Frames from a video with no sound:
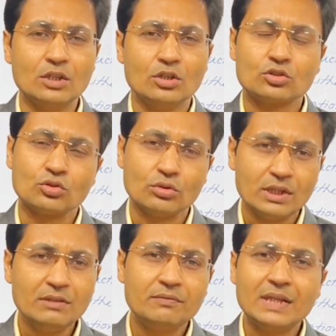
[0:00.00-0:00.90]
So
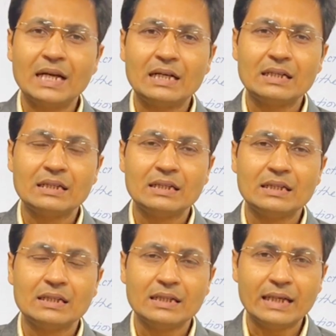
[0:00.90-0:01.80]
if that
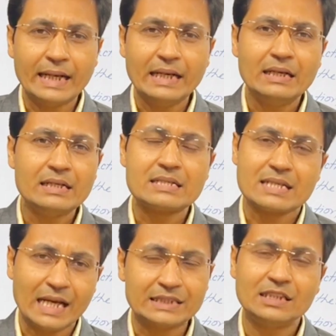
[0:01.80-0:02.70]
end
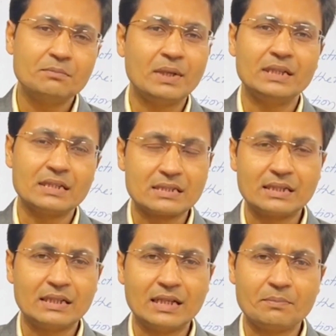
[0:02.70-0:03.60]
is achieved by the
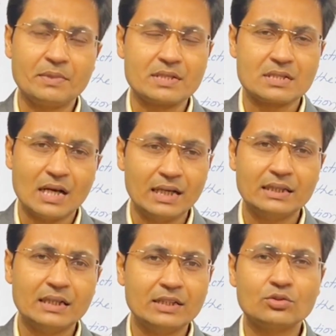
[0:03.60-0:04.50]
state, that means
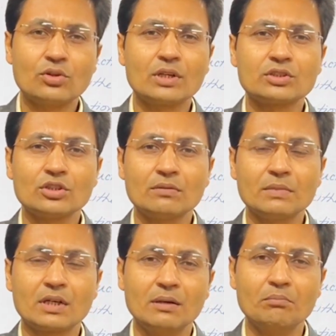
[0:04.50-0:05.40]
either introduction of
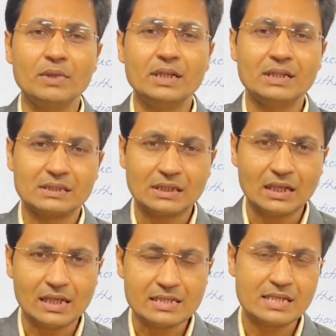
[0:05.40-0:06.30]
the complete
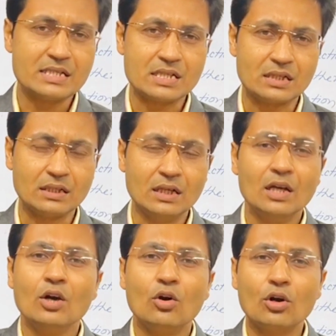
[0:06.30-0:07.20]
nationalization
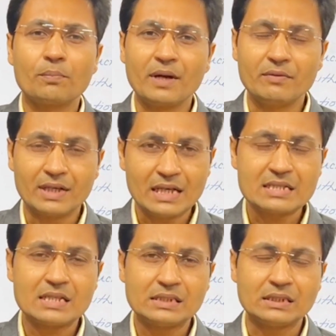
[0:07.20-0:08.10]
or
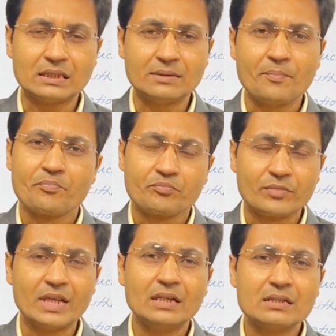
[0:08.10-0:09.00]
privatization,
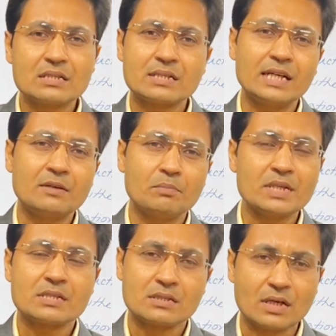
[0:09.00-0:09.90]
then state
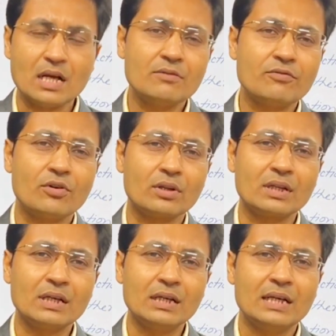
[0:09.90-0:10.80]
must run for
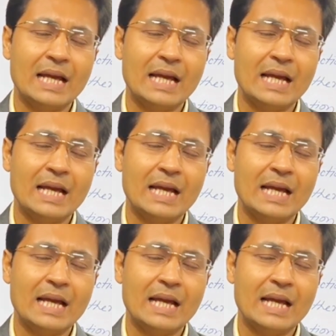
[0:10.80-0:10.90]
the